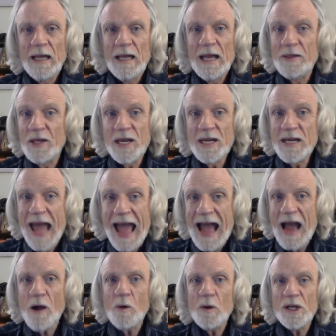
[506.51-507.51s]
and the
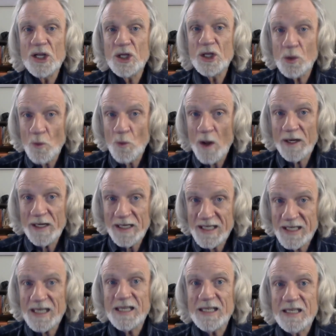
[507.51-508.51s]
now is what
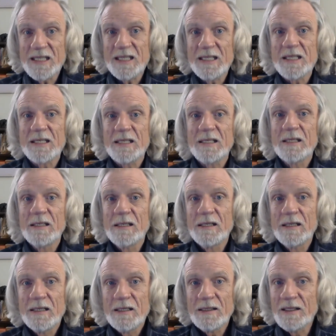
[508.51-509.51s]
exists.
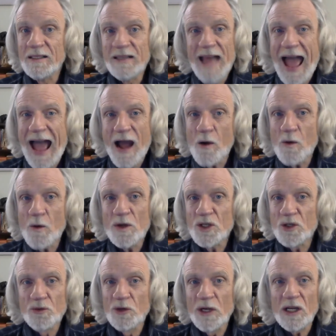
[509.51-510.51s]
Now
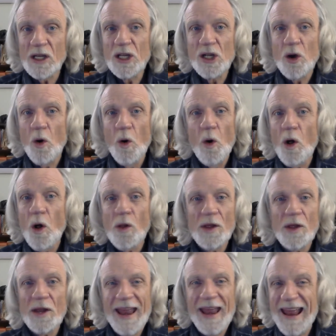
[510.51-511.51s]
is really all
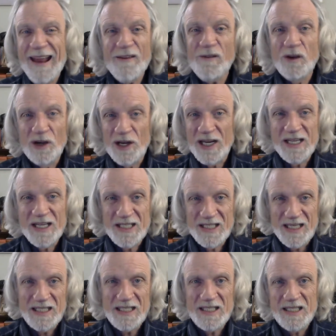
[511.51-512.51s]
that ever
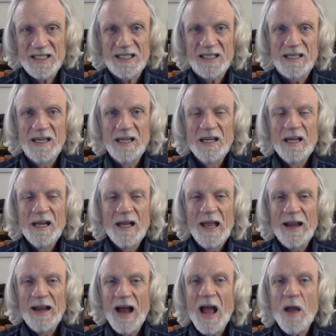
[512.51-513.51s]
exists.
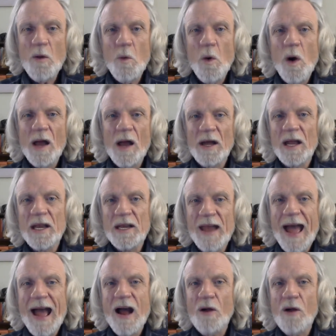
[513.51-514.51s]
And I want a
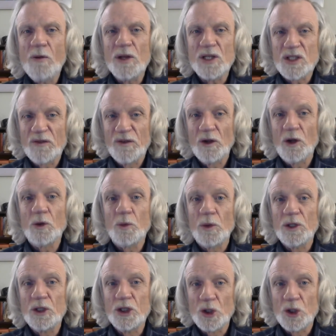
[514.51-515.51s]
now that's filled
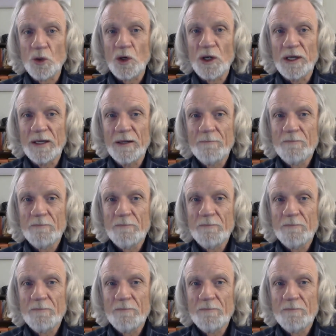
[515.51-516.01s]
with joy,